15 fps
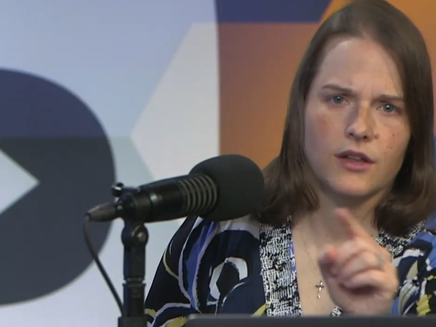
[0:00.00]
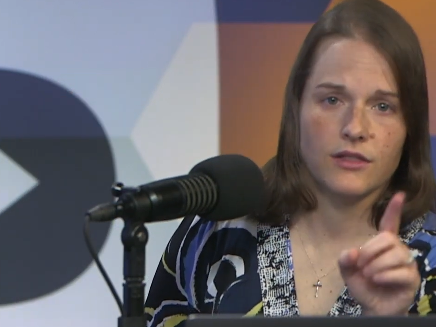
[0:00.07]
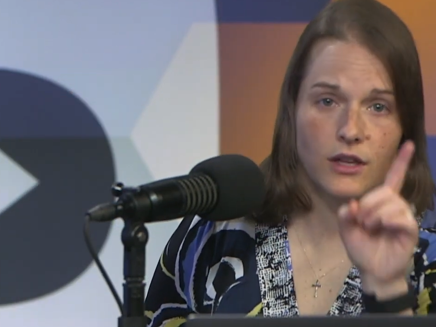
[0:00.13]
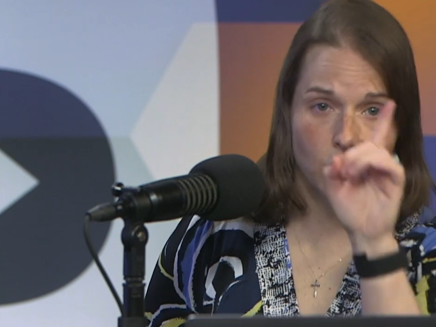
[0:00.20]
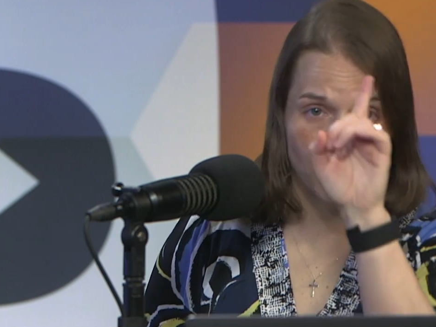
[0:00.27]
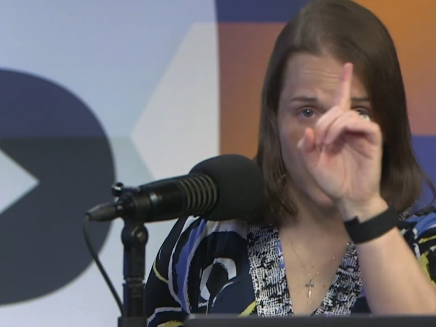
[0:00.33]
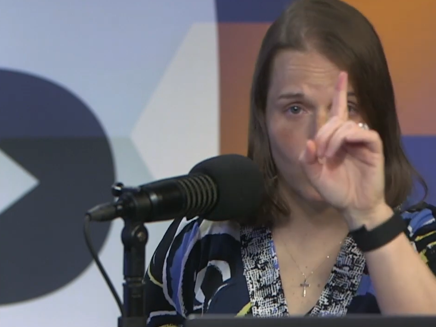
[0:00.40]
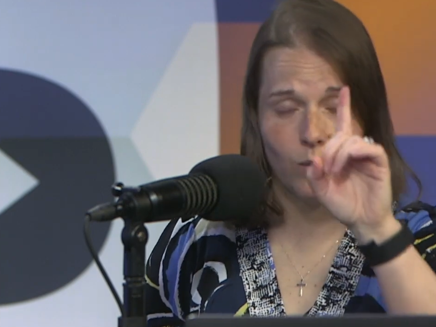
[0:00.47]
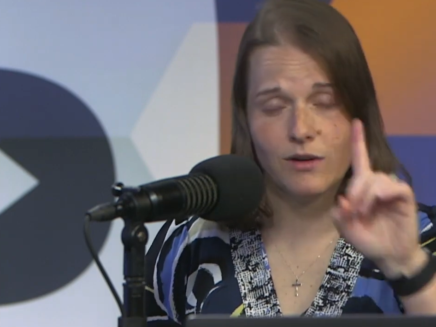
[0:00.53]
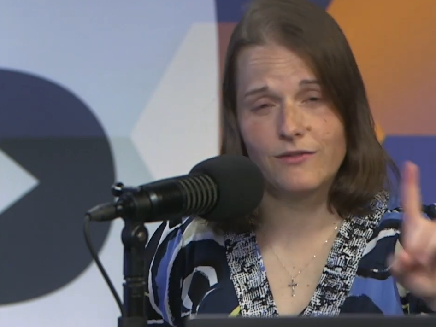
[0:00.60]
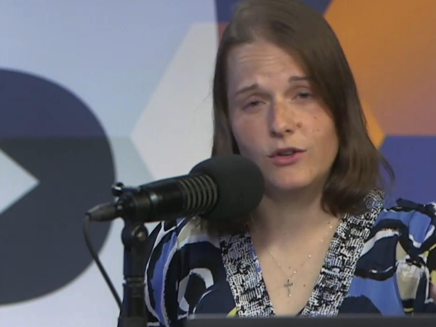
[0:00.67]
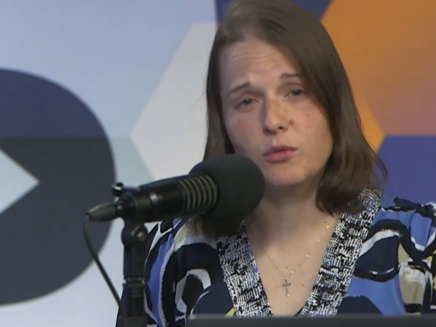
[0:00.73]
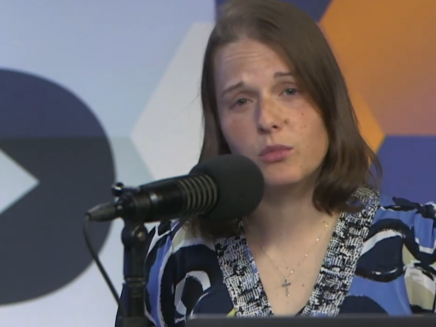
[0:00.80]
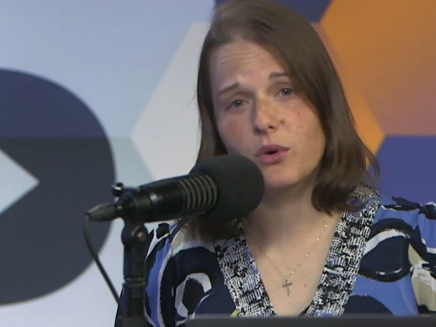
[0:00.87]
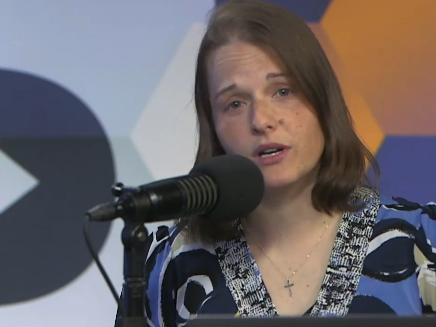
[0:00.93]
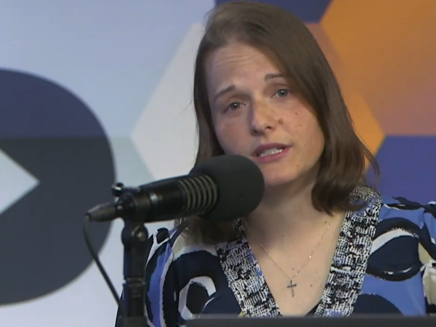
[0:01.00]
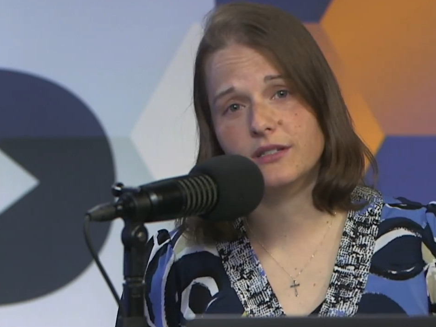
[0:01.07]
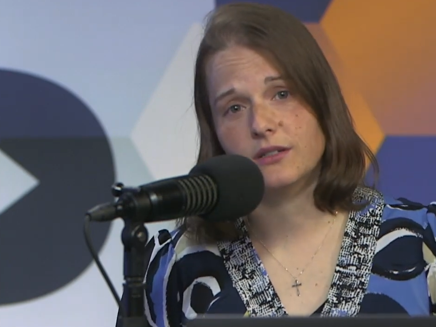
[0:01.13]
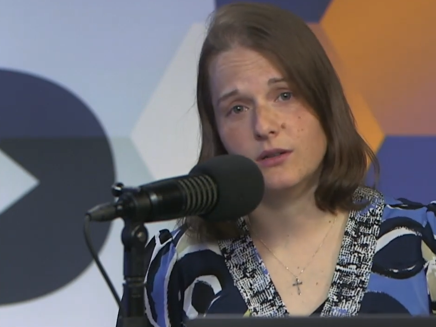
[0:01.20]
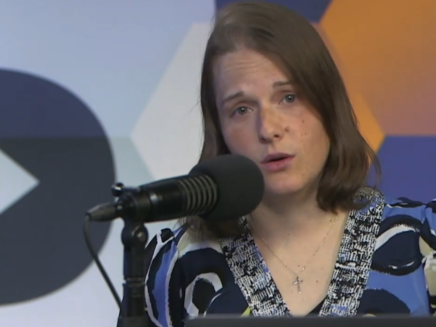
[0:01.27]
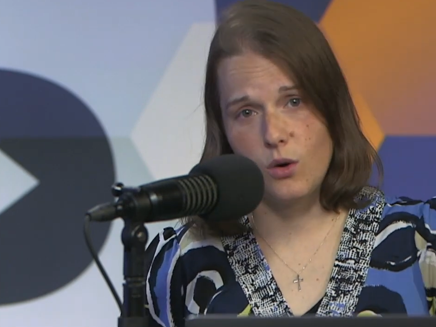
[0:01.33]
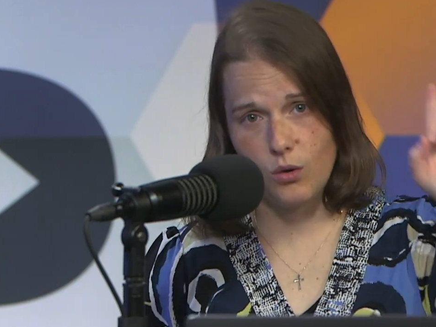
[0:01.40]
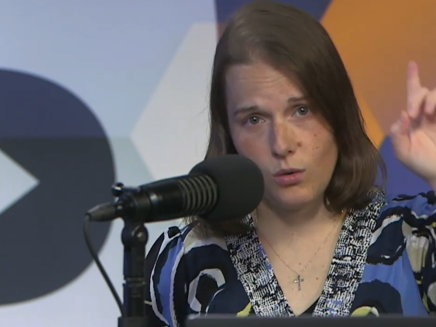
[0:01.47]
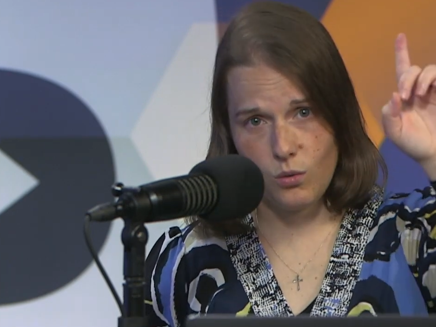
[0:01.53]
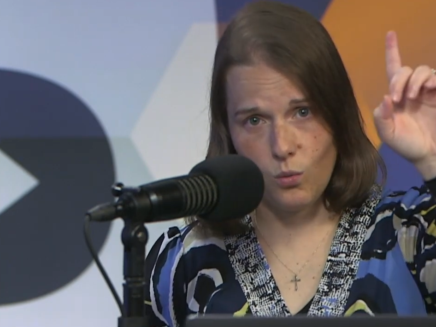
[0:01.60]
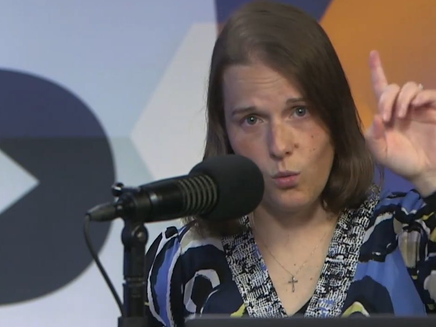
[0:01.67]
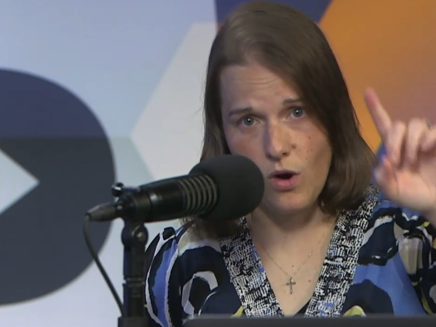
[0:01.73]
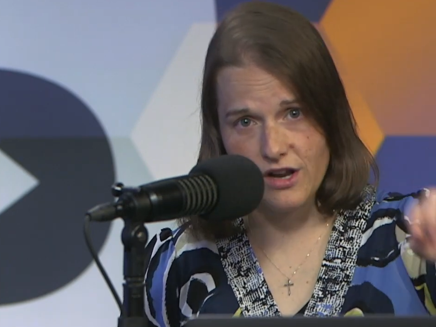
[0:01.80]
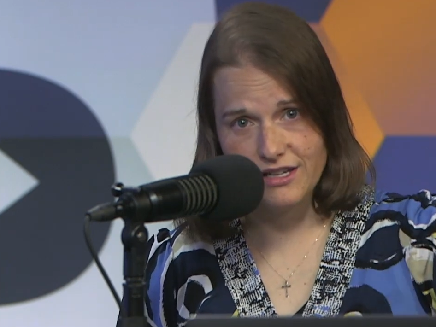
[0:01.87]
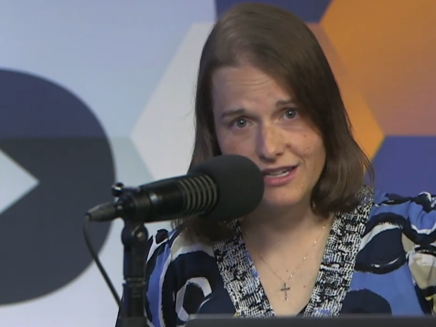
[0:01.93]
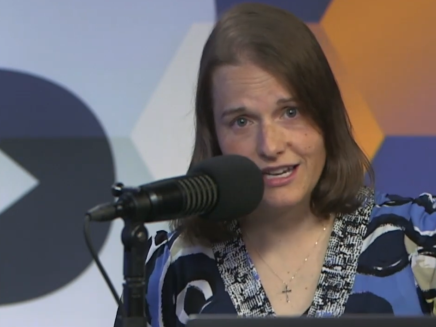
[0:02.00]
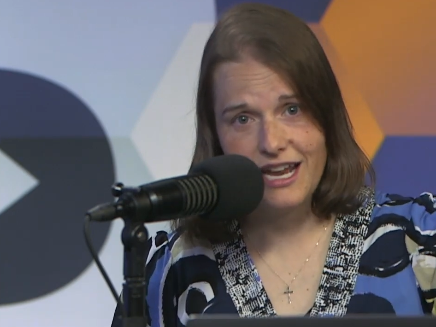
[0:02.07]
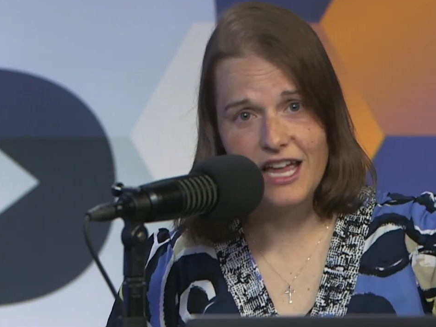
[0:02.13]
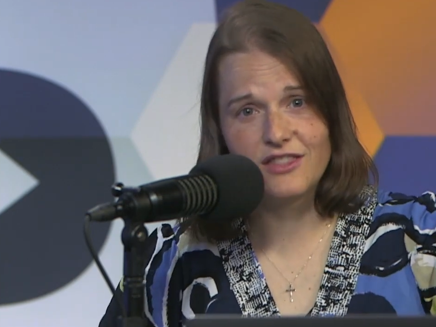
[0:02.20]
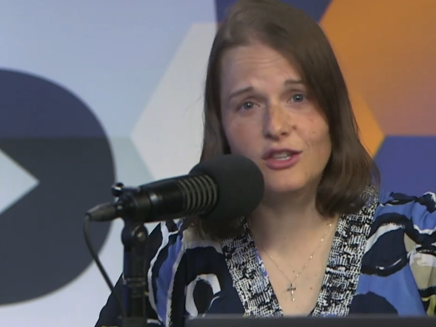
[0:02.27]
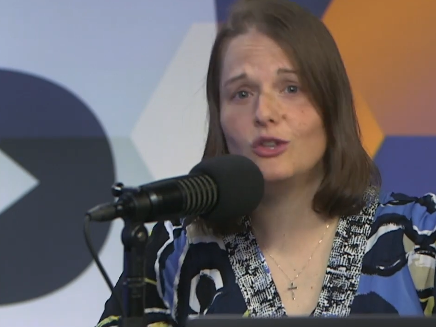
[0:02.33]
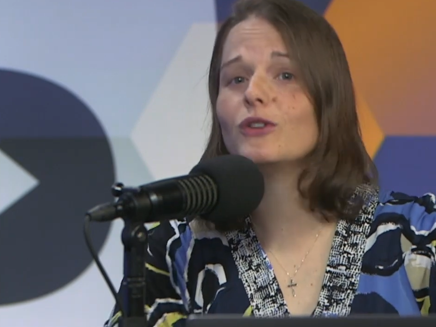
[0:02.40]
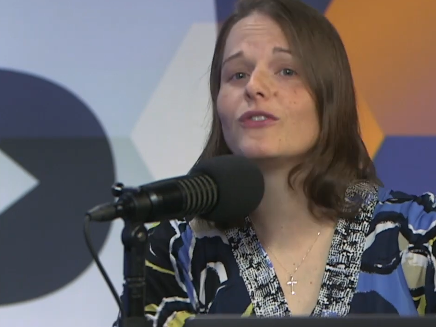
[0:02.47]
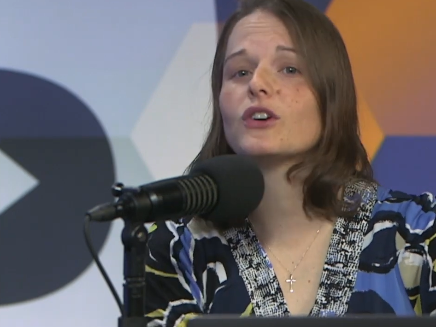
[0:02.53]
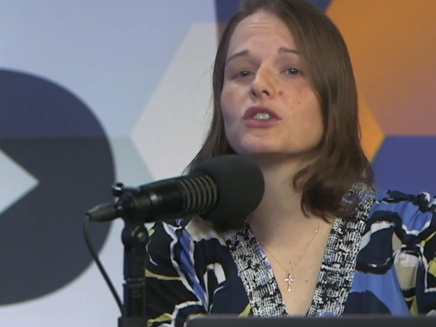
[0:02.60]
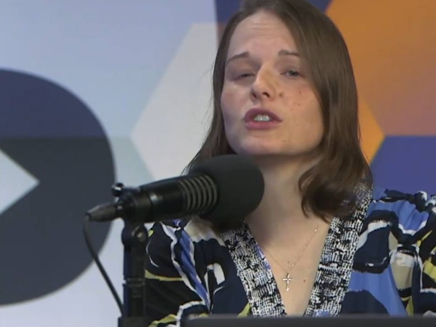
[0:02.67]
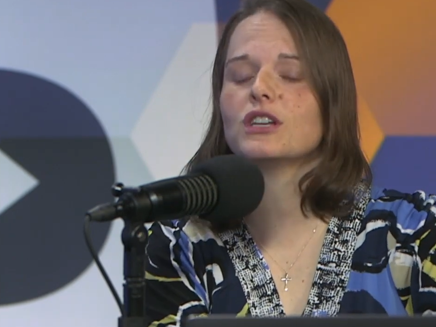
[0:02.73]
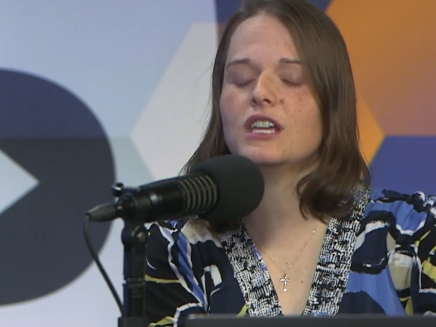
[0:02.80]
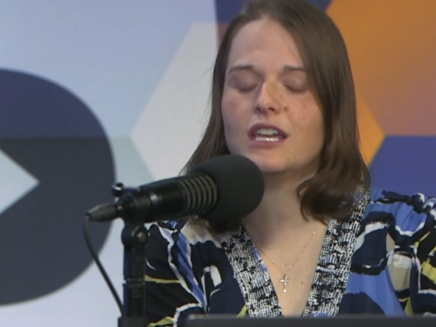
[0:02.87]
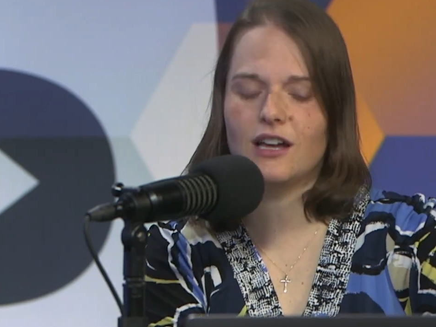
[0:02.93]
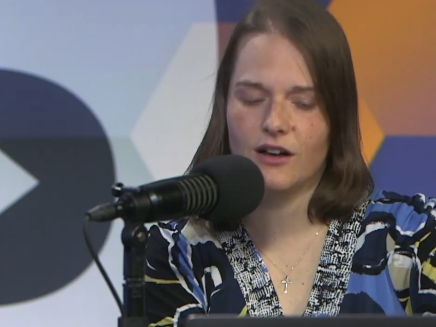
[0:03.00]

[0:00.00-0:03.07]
that you get one viewpoint. One at the University